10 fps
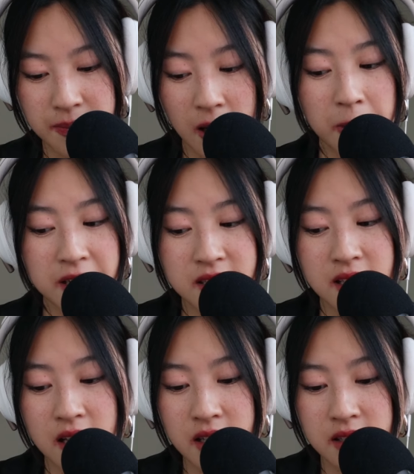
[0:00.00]
The companies
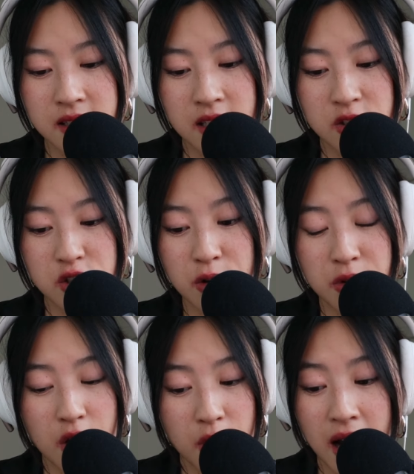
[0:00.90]
selling us things
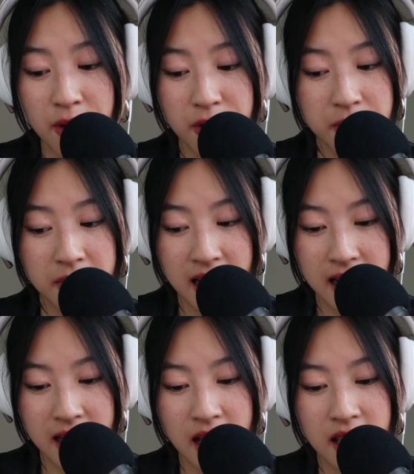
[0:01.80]
don't know how they're
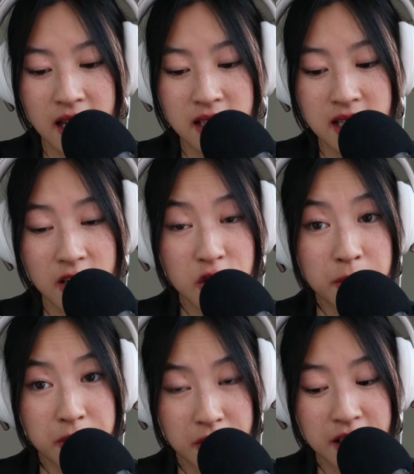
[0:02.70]
made, and that's
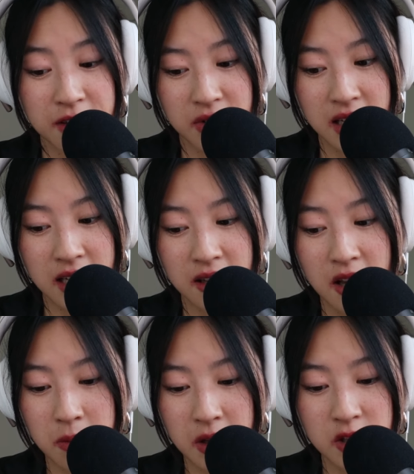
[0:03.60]
actually pretty convenient
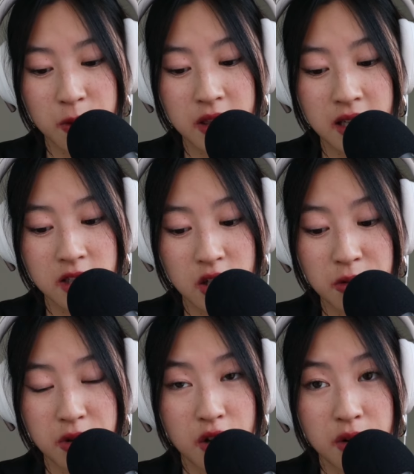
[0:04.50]
because what they
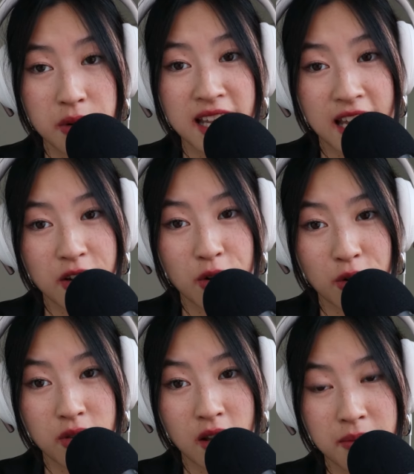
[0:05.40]
don't know can't
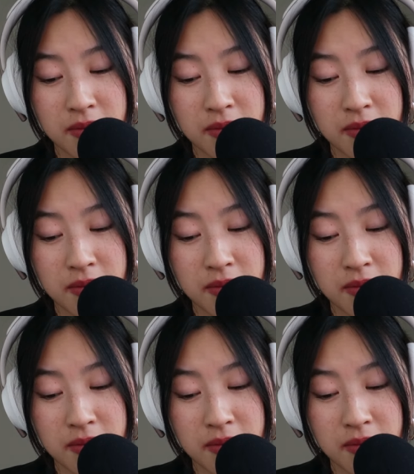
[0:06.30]
hurt them.